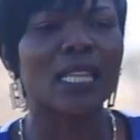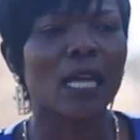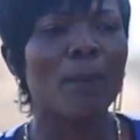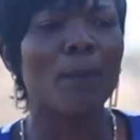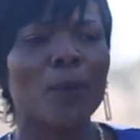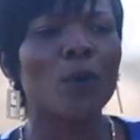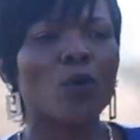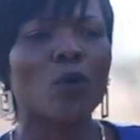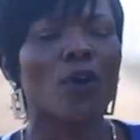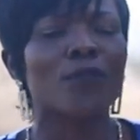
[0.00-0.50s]
in
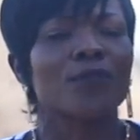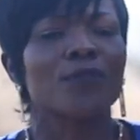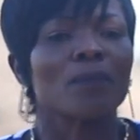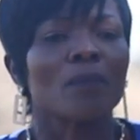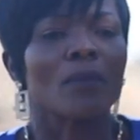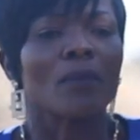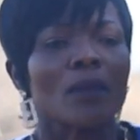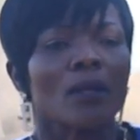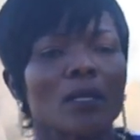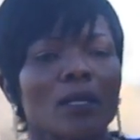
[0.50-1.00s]
the book of
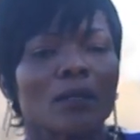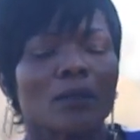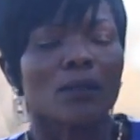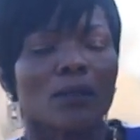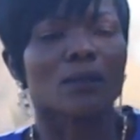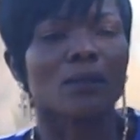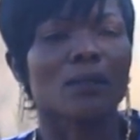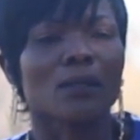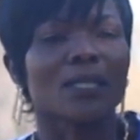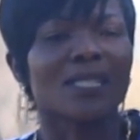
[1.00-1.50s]

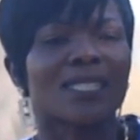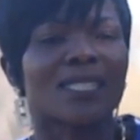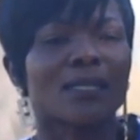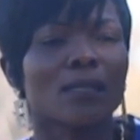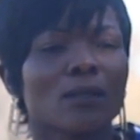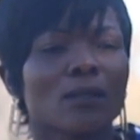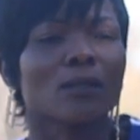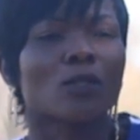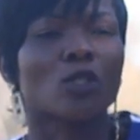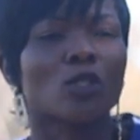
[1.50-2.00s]

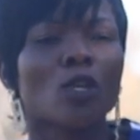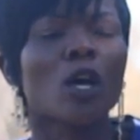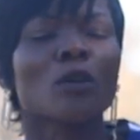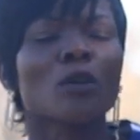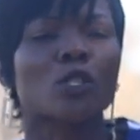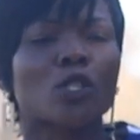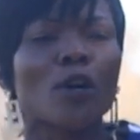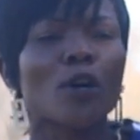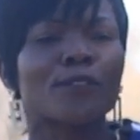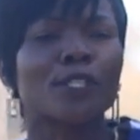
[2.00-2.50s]
Songs